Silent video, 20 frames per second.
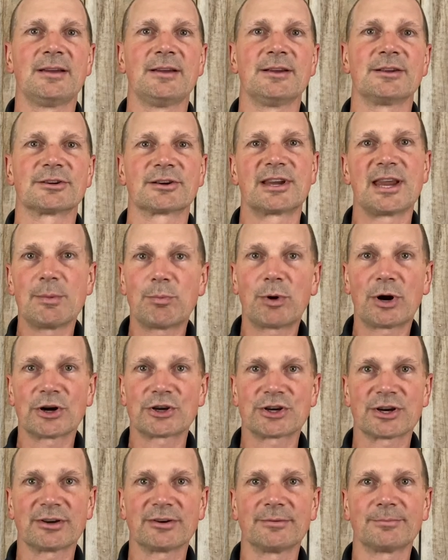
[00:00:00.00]
So keep
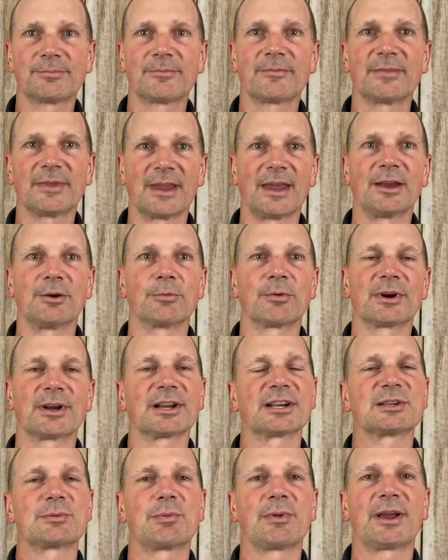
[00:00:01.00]
watching, and we're going to
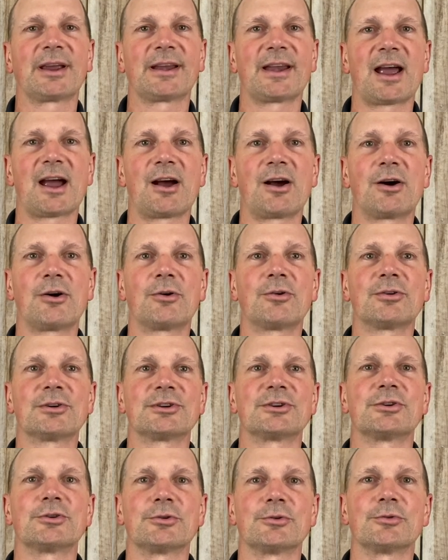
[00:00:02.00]
explain how
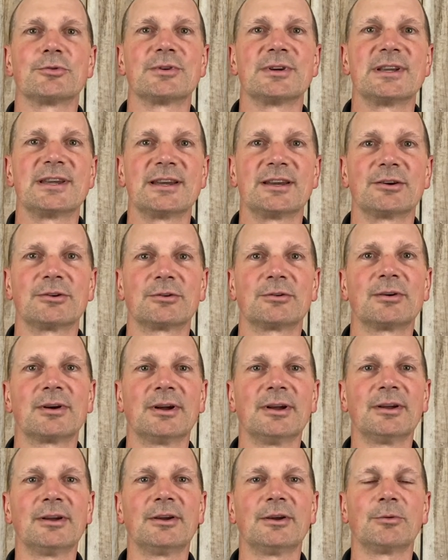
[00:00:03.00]
to deal
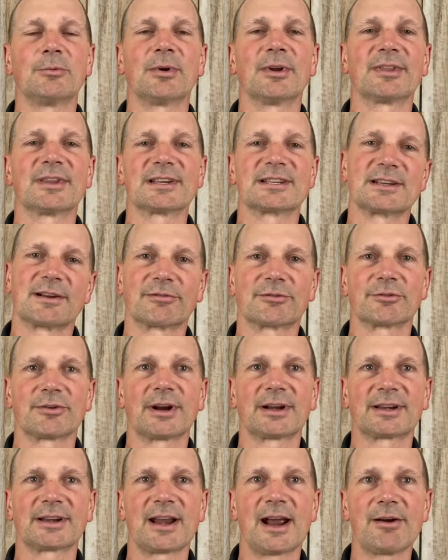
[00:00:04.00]
with a
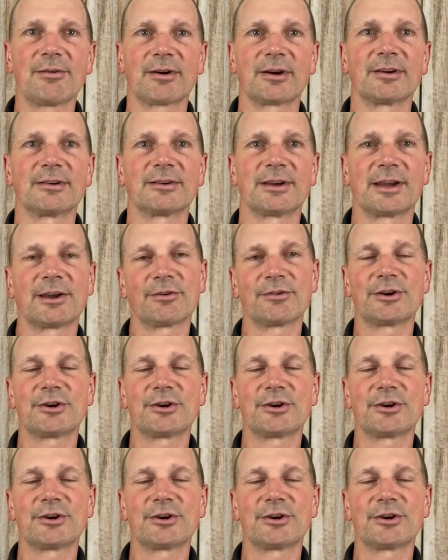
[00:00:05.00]
self-directed IRA here in